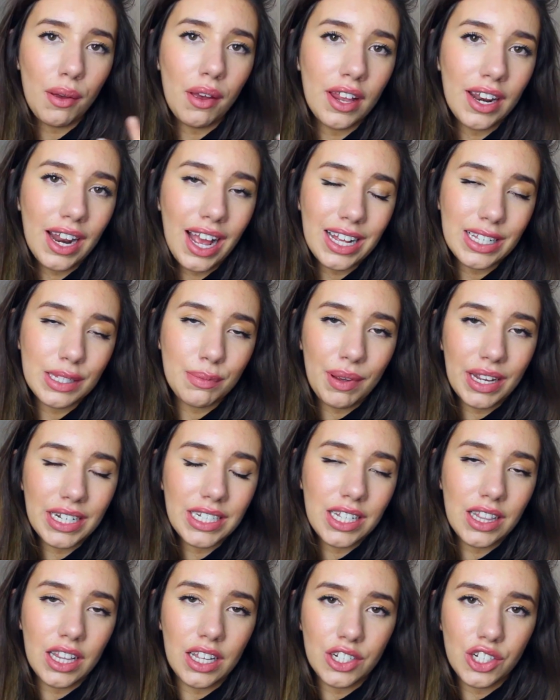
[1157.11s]
An
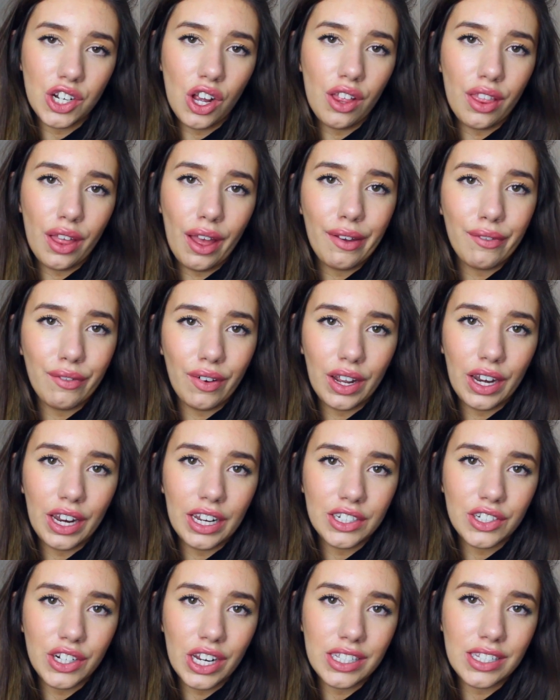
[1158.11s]
aspect in their chart that I find
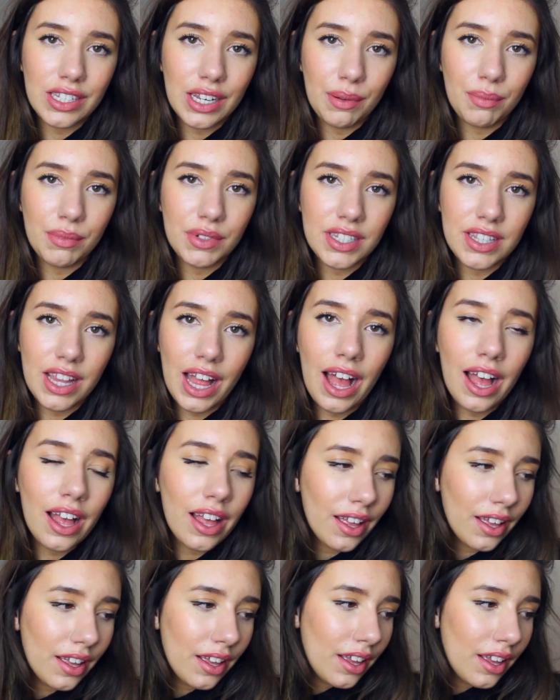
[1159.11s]
interesting was that